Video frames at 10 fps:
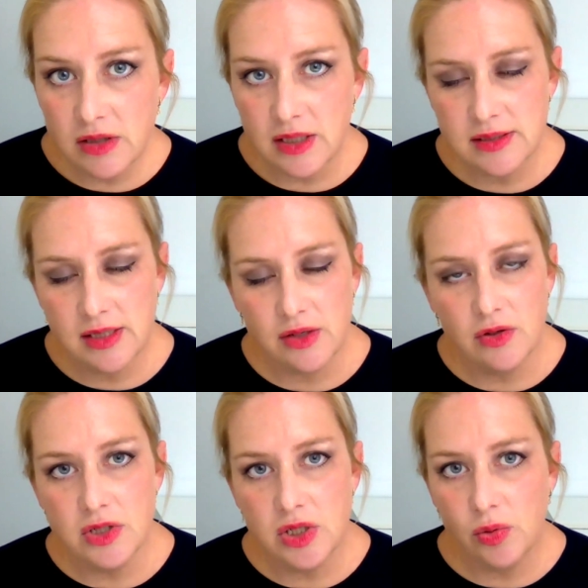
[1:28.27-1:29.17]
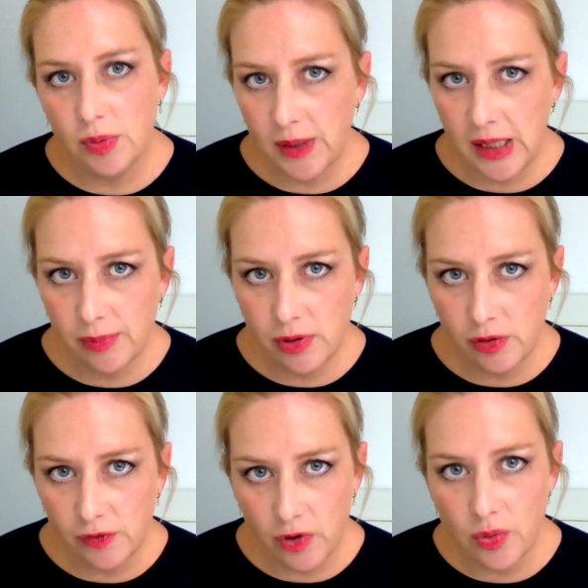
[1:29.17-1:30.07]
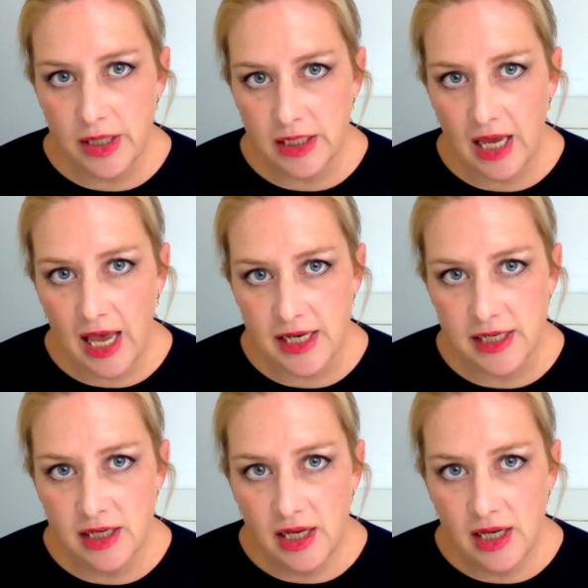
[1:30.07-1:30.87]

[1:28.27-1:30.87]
this technology will be people who have already had